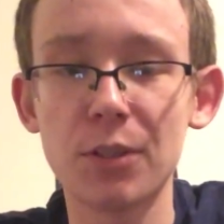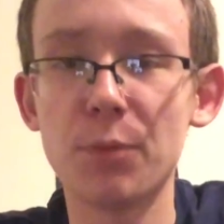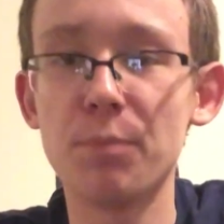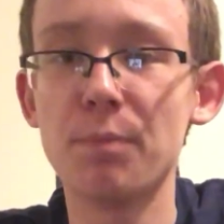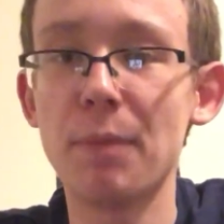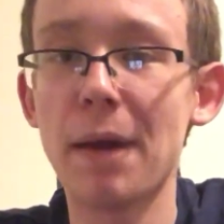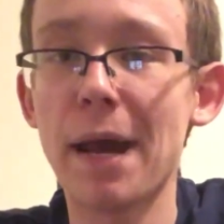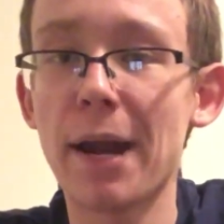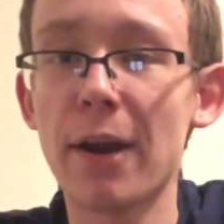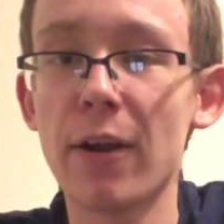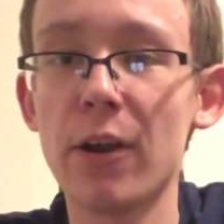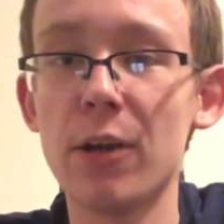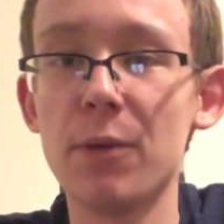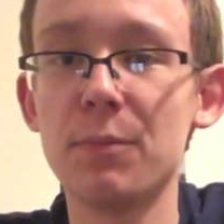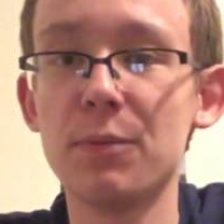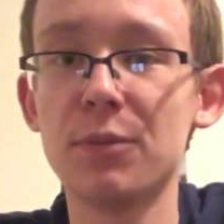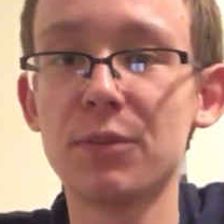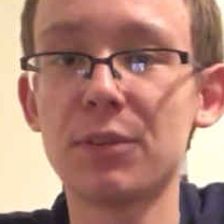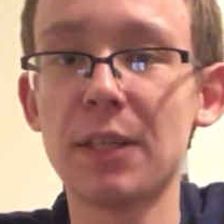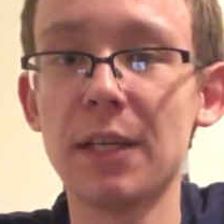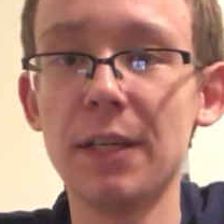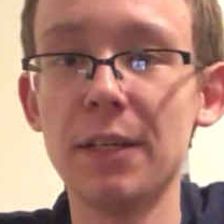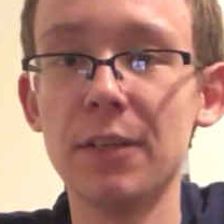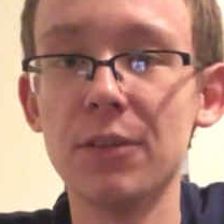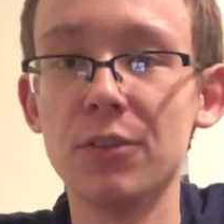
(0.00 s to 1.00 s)
battery
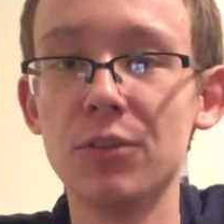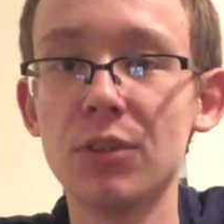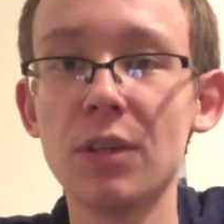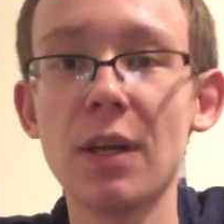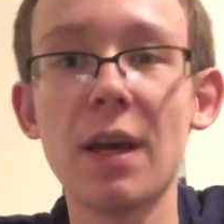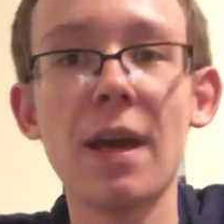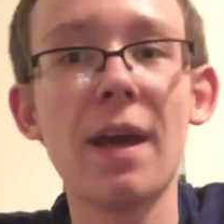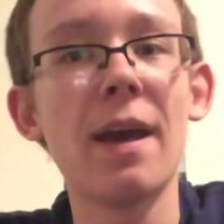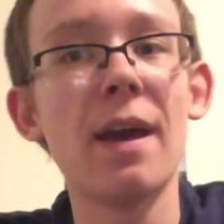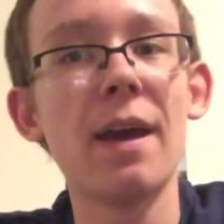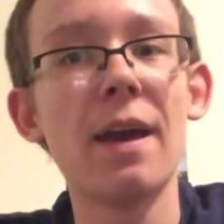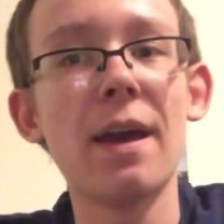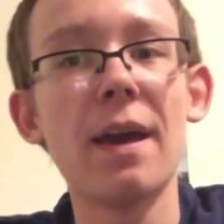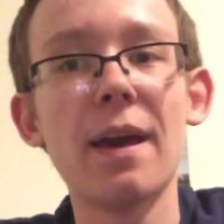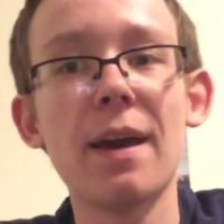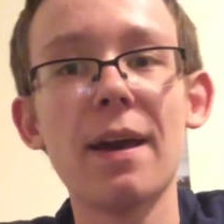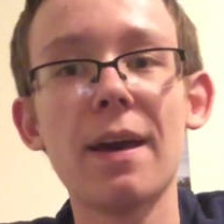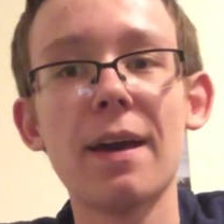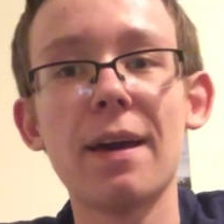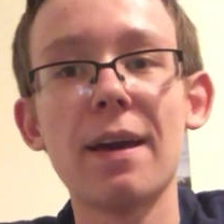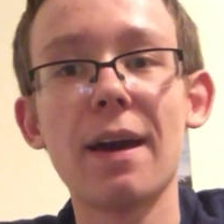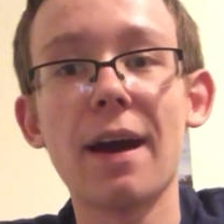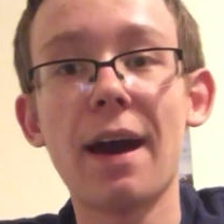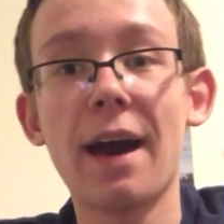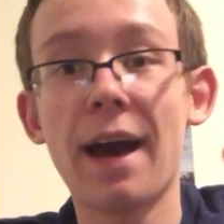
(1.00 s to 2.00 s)
percentage.
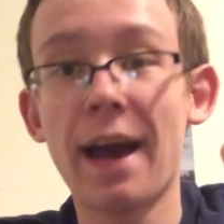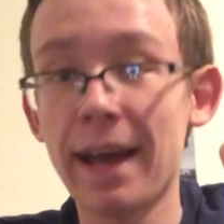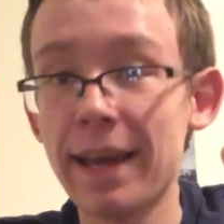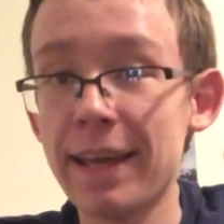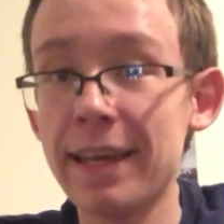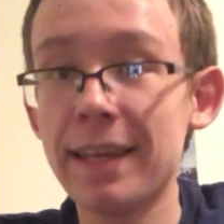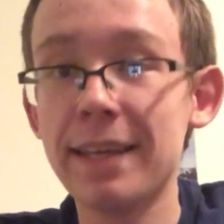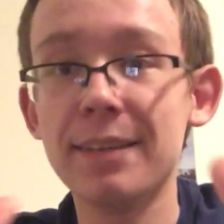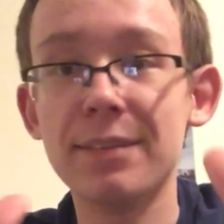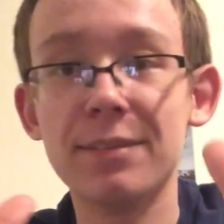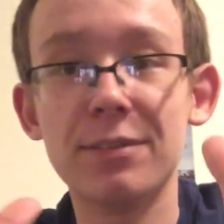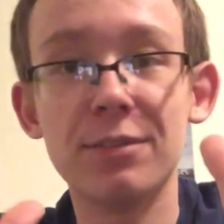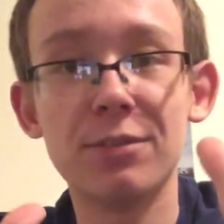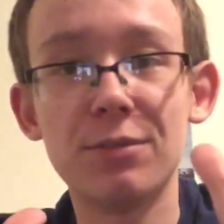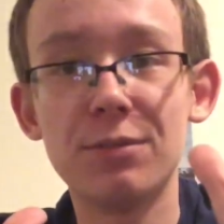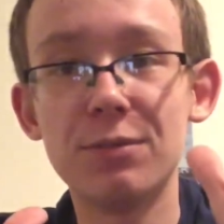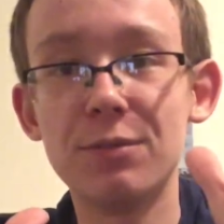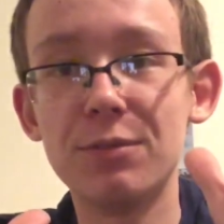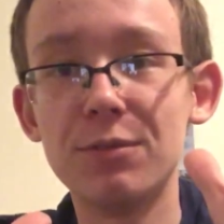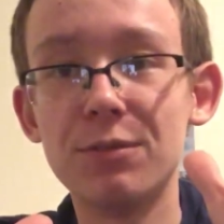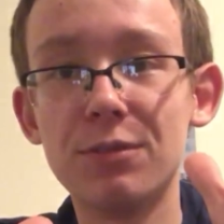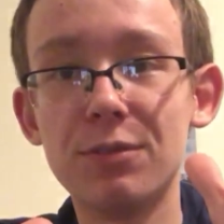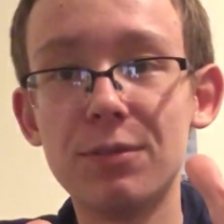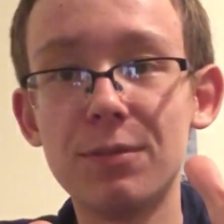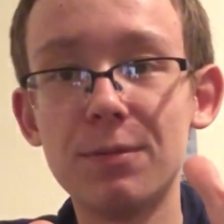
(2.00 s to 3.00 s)
I
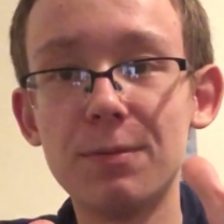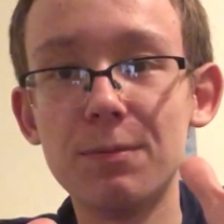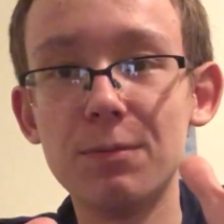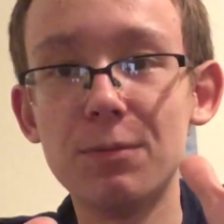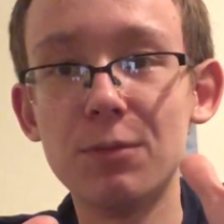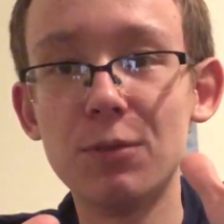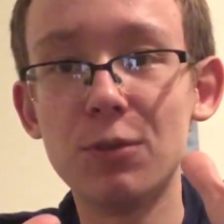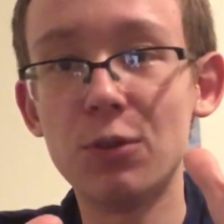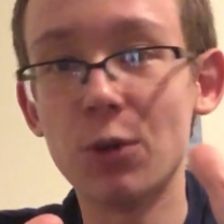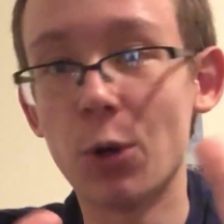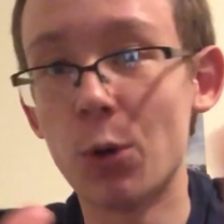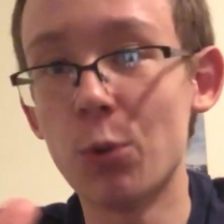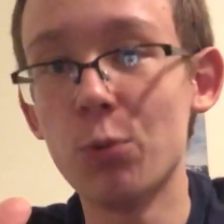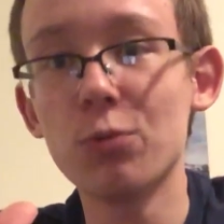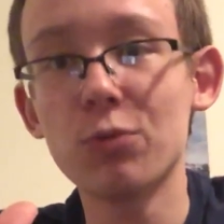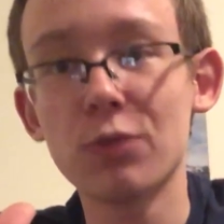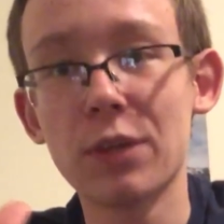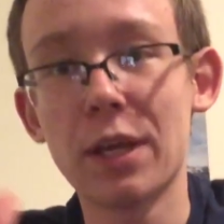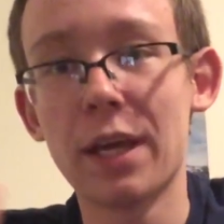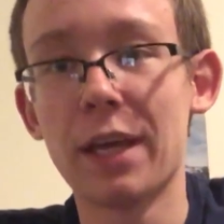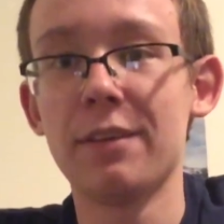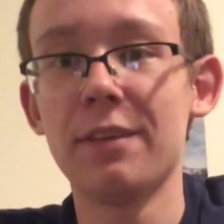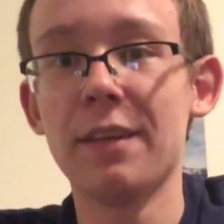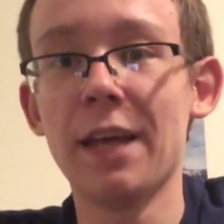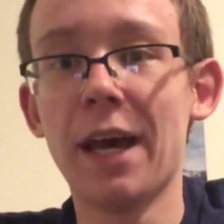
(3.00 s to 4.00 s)
don't
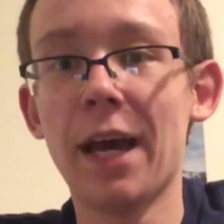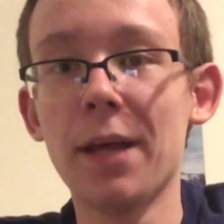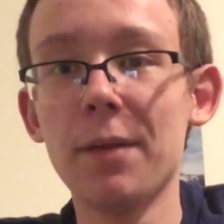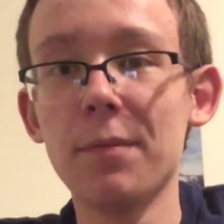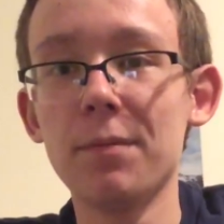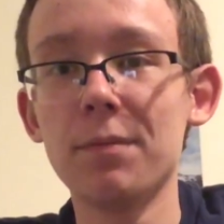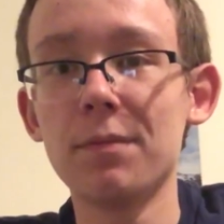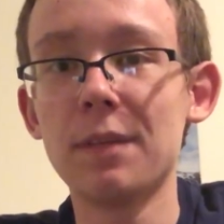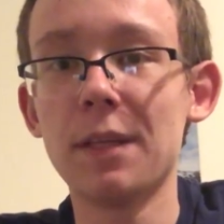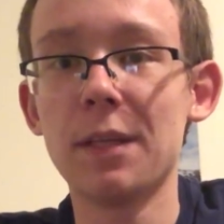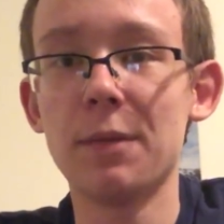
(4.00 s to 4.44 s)
like that.